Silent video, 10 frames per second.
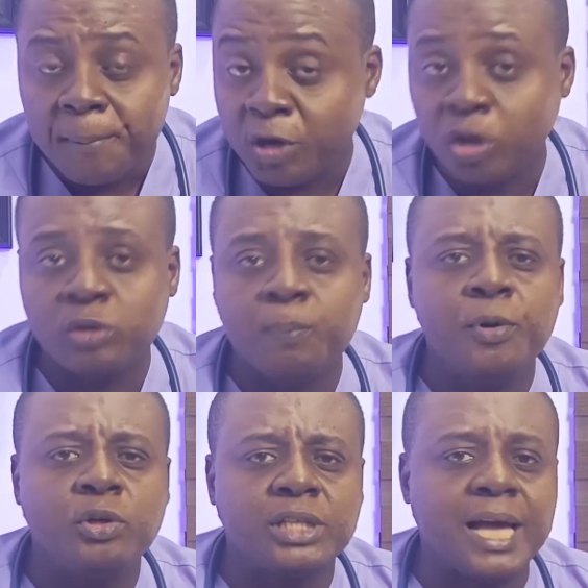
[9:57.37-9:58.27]
because
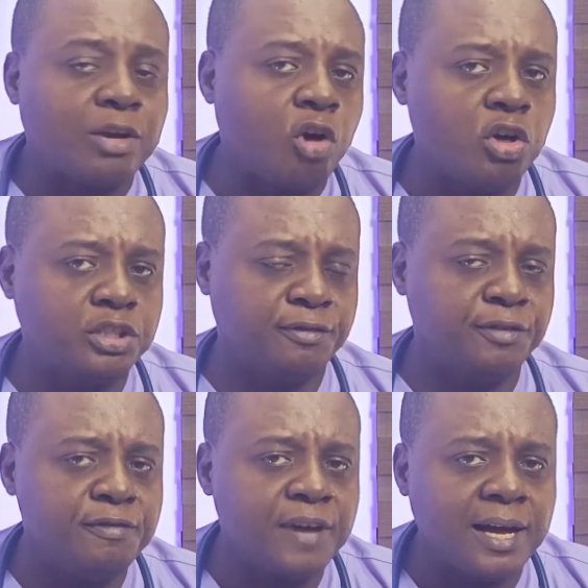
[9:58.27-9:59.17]
both can cause
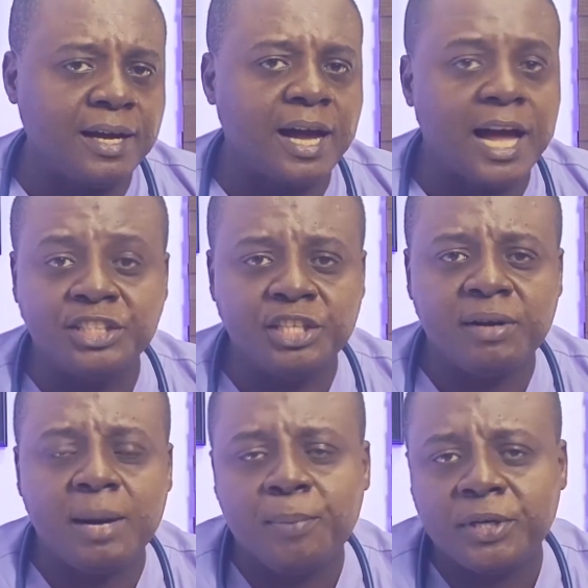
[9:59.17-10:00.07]
fever and
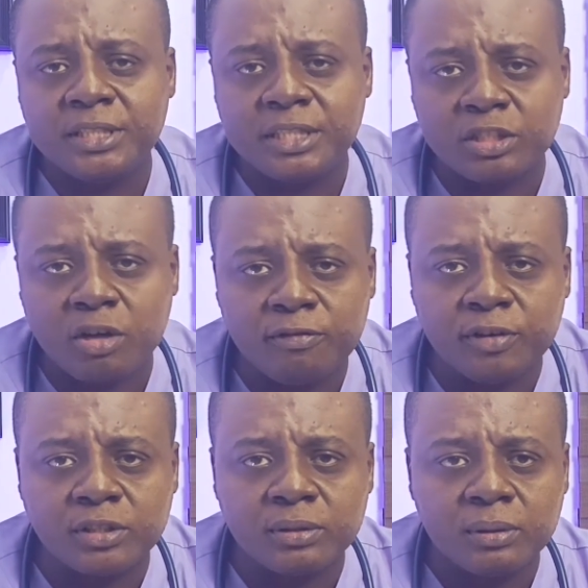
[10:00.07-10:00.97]
general body
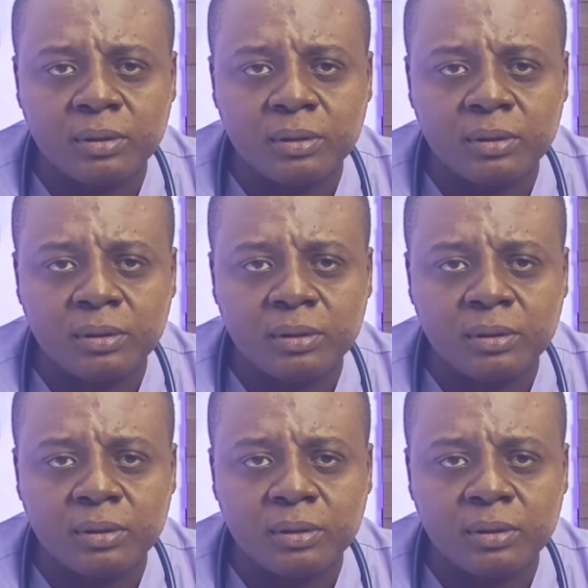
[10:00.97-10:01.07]
discomfort,